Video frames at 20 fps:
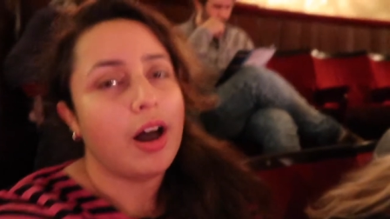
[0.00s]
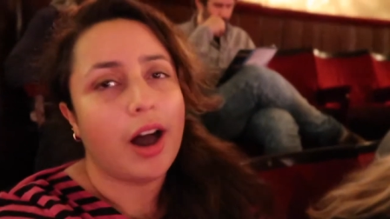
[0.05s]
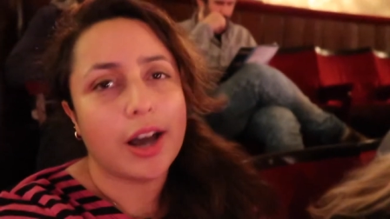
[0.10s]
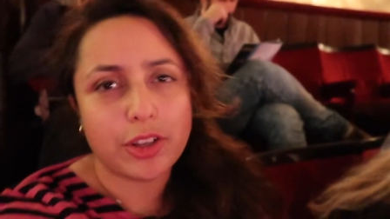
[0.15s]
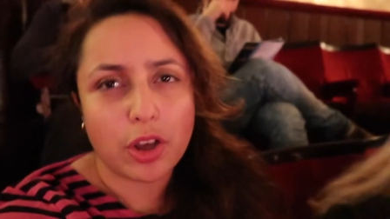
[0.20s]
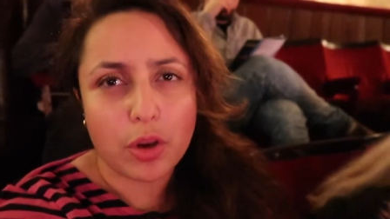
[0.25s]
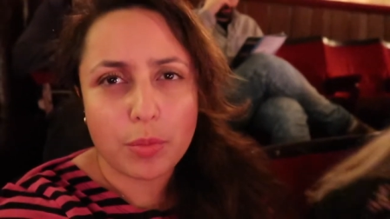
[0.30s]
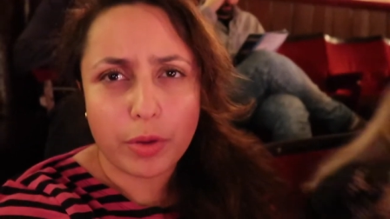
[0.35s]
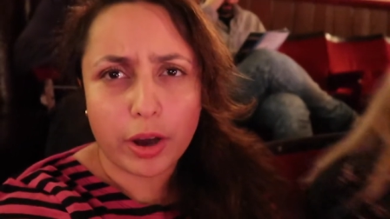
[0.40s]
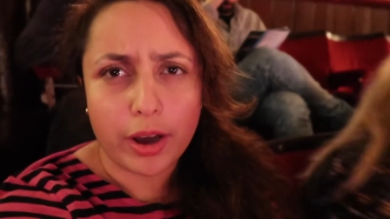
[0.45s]
I
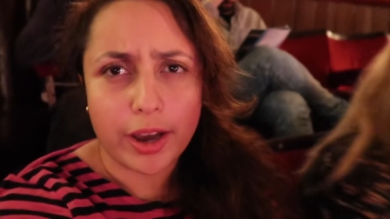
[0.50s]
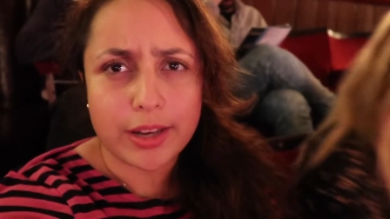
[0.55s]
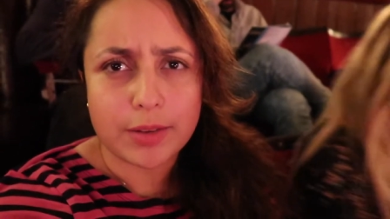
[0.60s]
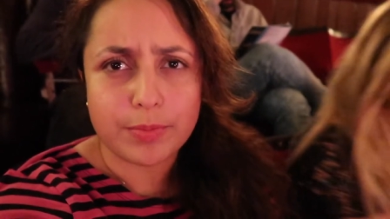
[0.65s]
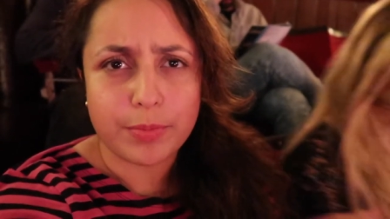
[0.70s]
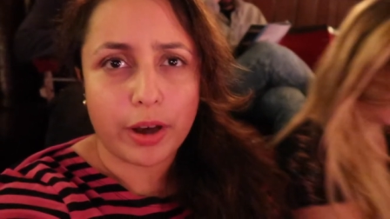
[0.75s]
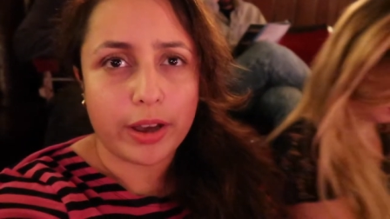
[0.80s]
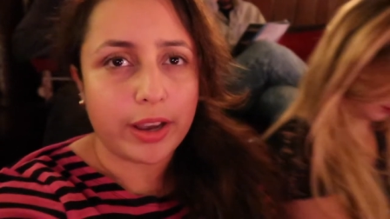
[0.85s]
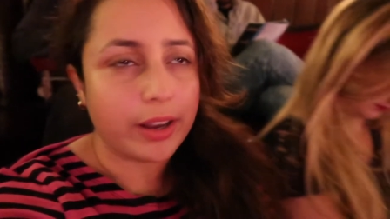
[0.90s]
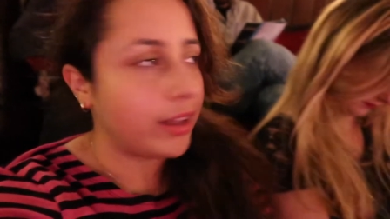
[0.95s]
don't
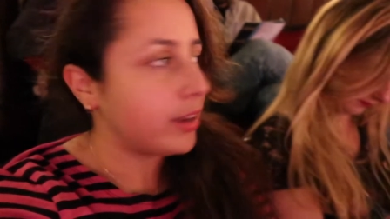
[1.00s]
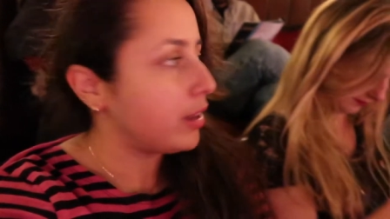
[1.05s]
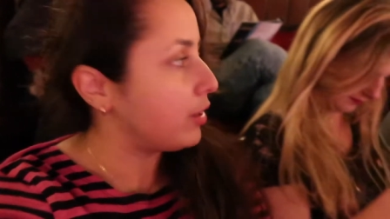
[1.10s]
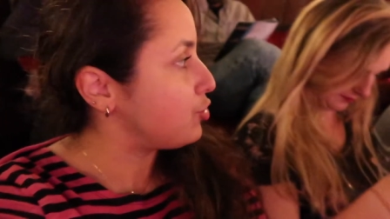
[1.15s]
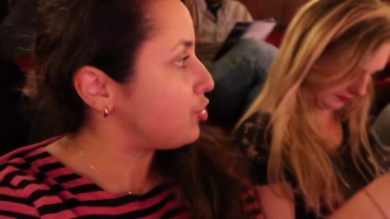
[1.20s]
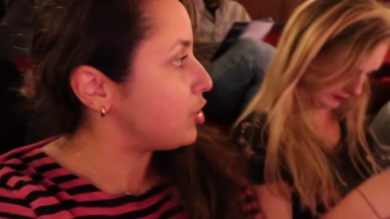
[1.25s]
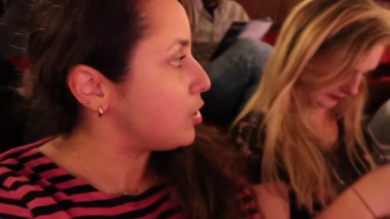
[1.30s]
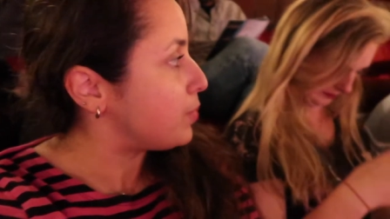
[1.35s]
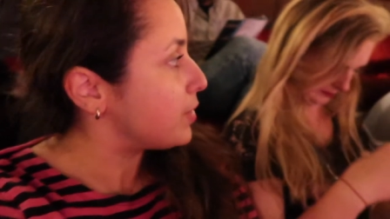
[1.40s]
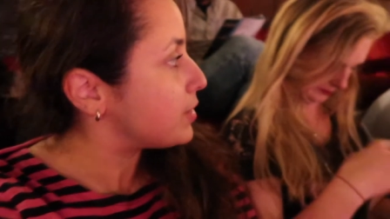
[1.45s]
mind buying like the
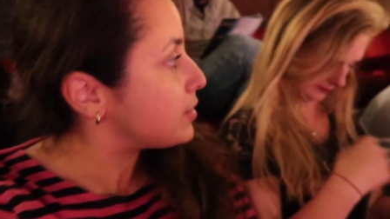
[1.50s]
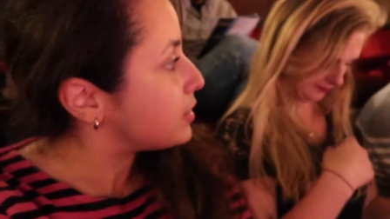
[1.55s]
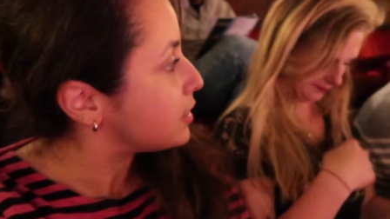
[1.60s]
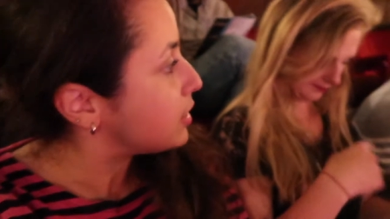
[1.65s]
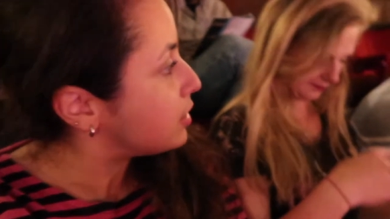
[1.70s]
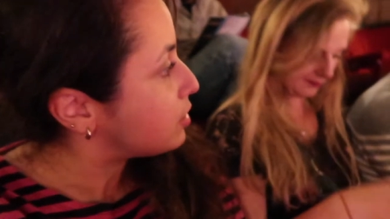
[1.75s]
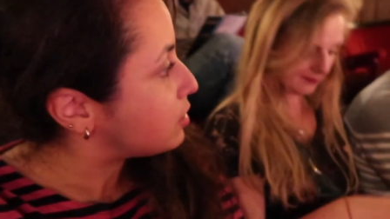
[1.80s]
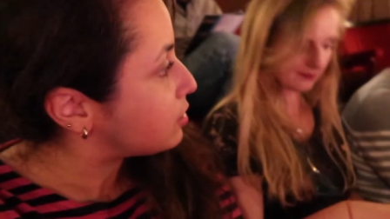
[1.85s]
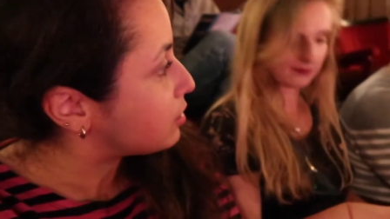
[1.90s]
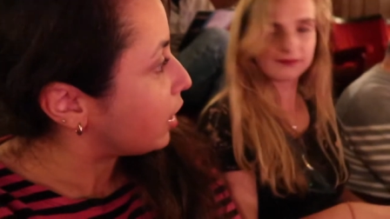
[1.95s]
cheaper
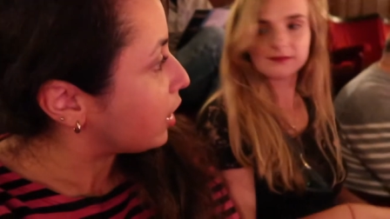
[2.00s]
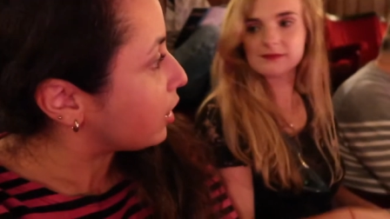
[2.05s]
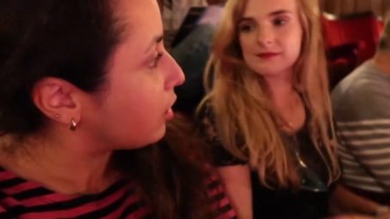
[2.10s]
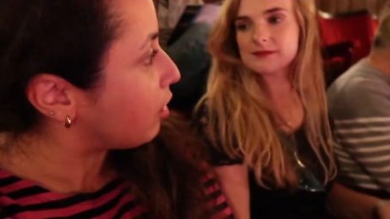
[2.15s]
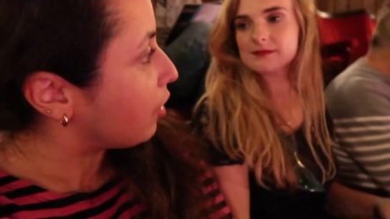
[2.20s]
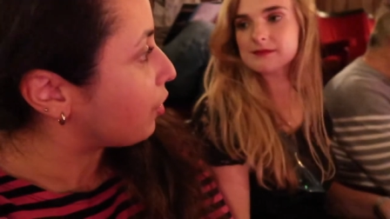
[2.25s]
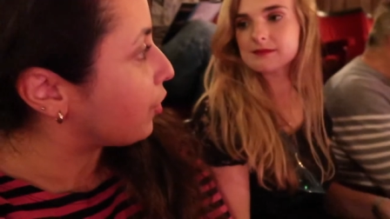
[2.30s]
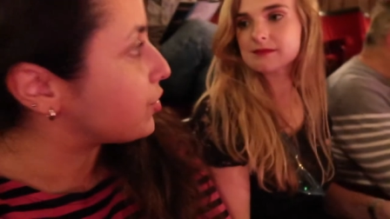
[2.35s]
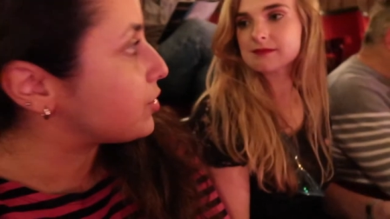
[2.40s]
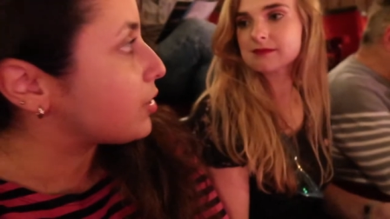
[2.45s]
seats, like
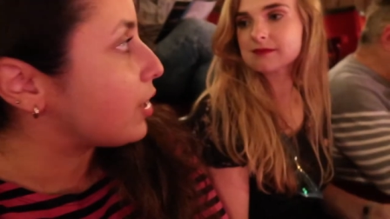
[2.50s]
on the